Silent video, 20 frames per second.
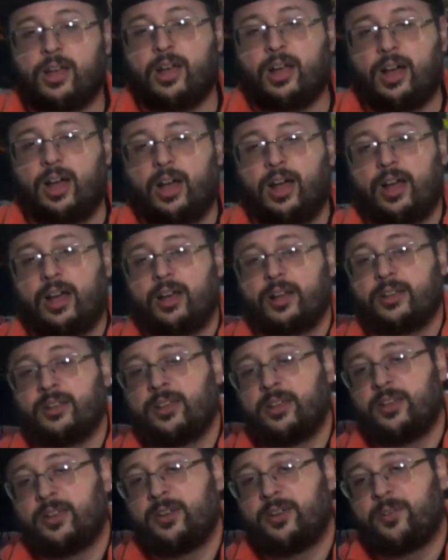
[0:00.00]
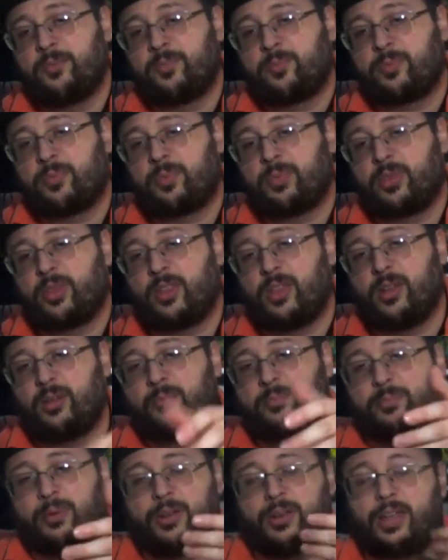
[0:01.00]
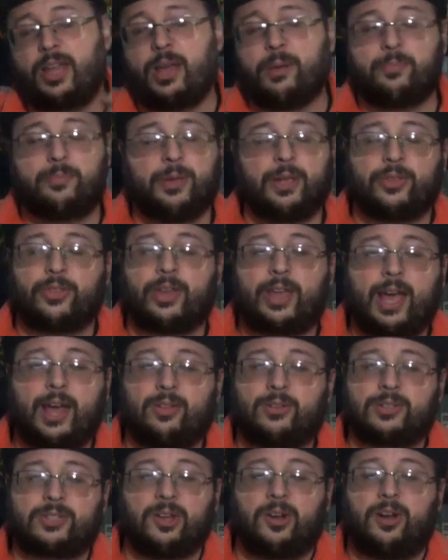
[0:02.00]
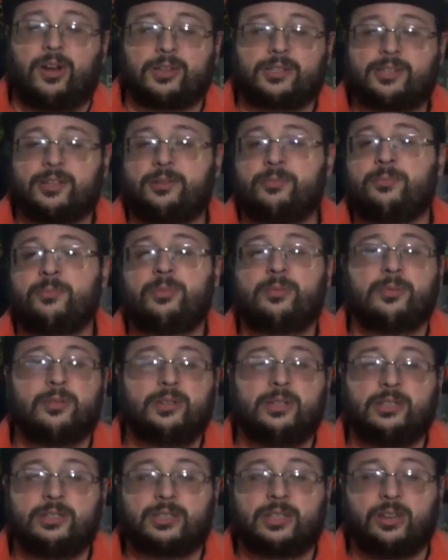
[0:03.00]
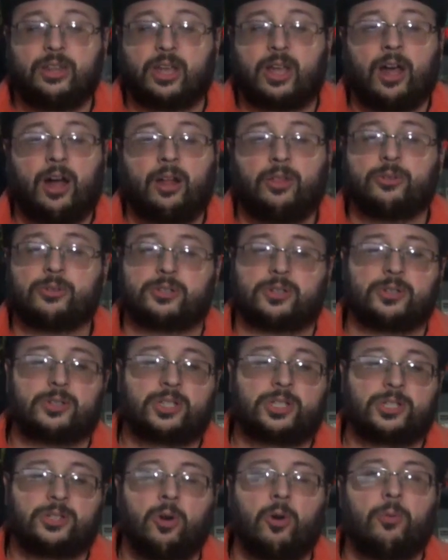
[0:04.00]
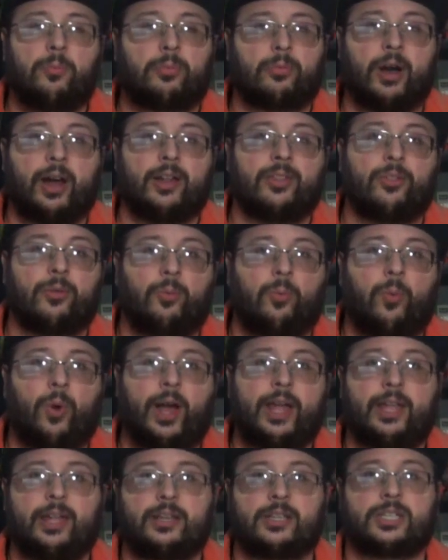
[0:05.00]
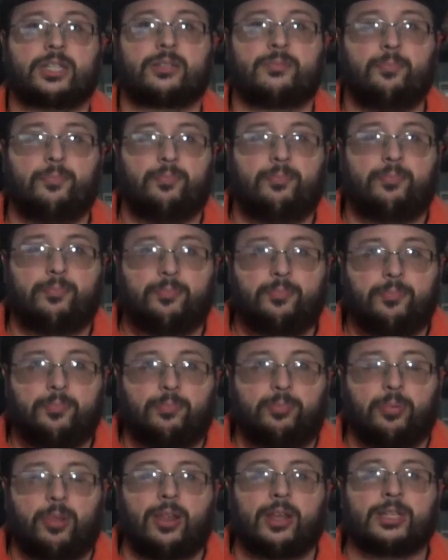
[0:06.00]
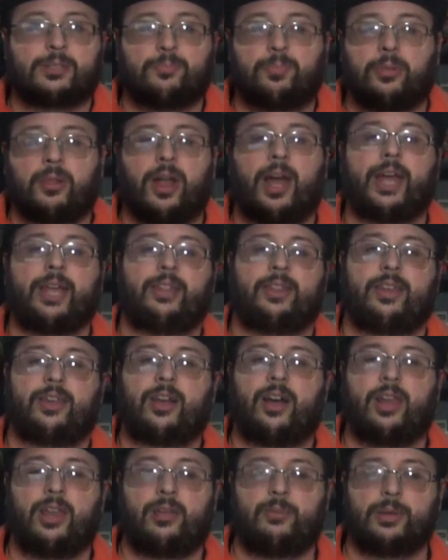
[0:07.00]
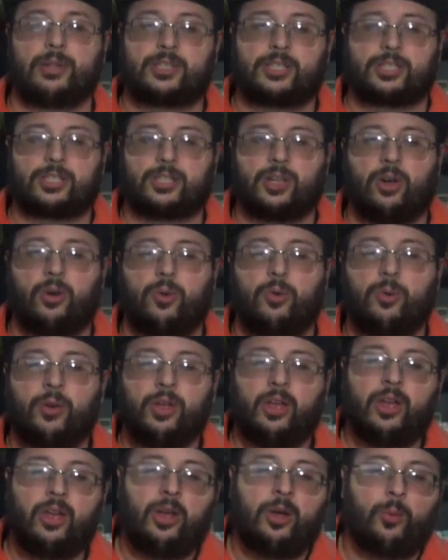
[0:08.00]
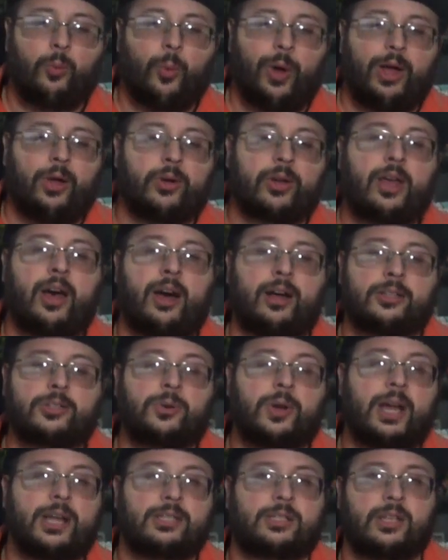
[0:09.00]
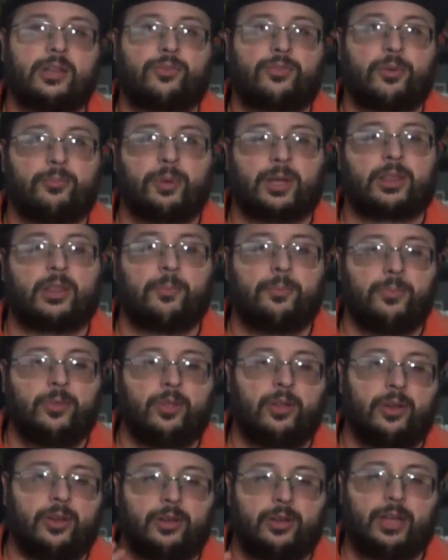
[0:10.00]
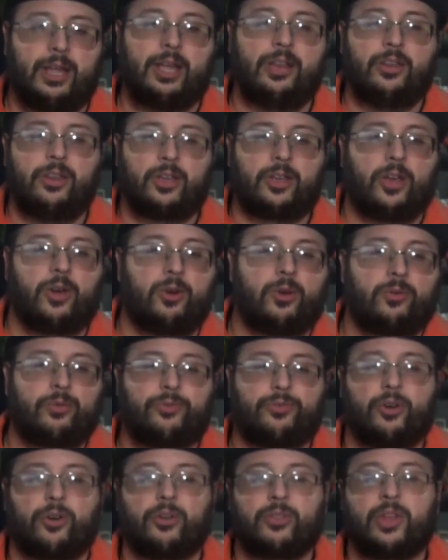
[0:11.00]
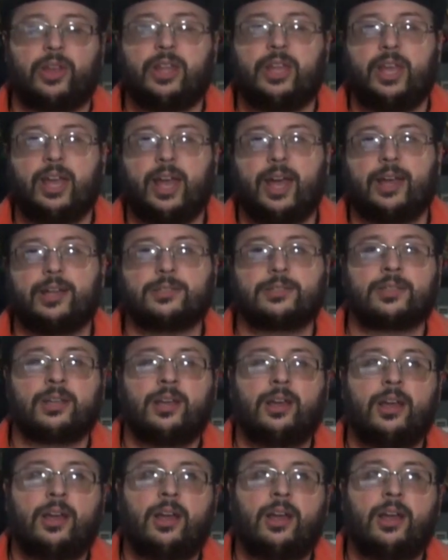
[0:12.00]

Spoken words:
But yeah, Big the Cat looks awesome. The colors are so bright. The white just is blinding on him. It's so well contrasted from the indigo fur that he has.